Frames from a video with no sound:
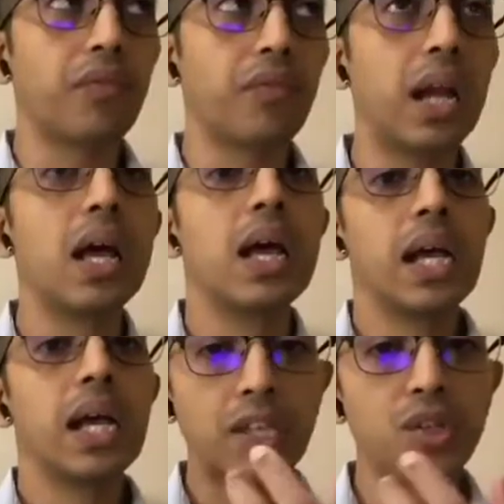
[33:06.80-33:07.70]
actually
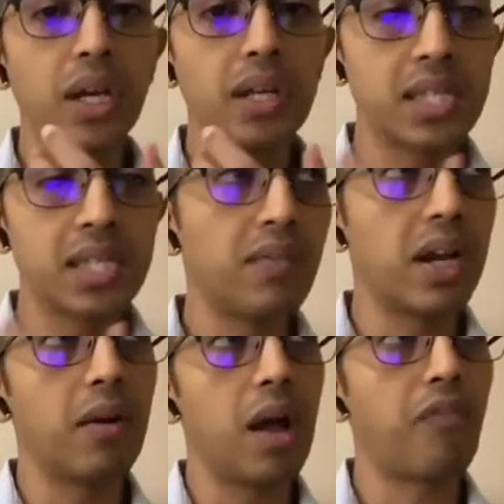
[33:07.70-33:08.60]
received an
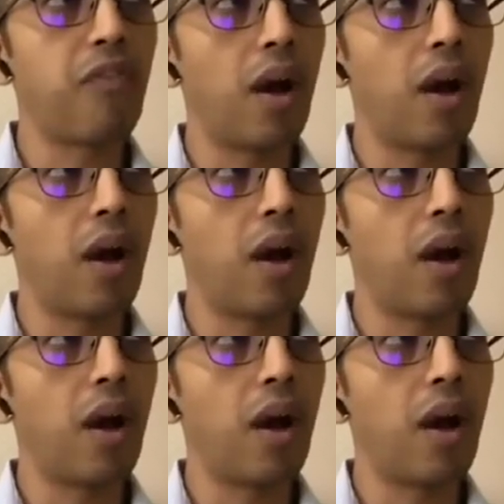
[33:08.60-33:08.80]
award